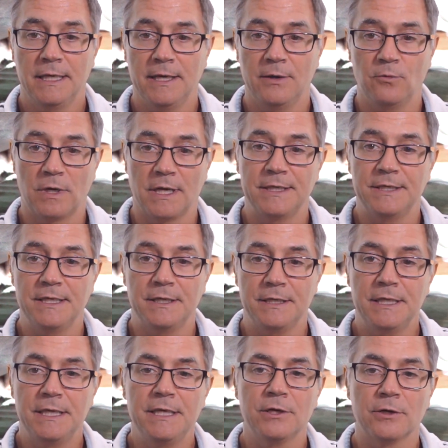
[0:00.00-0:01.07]
And what I did
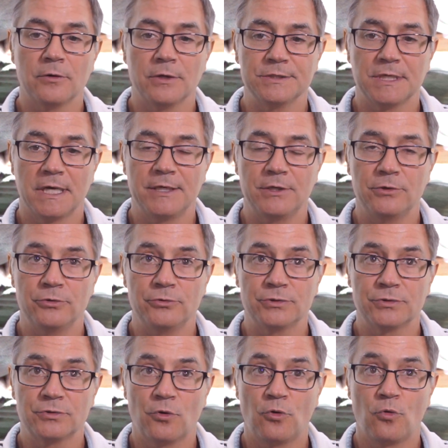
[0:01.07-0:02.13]
here is I
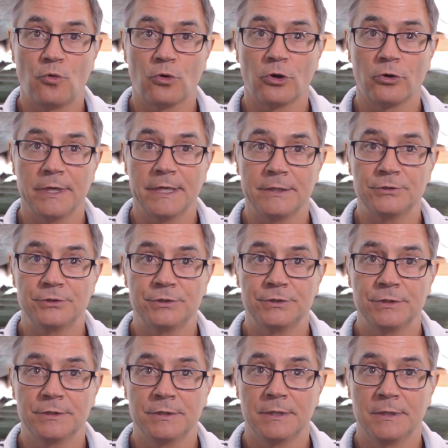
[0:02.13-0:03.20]
used 1/4 inch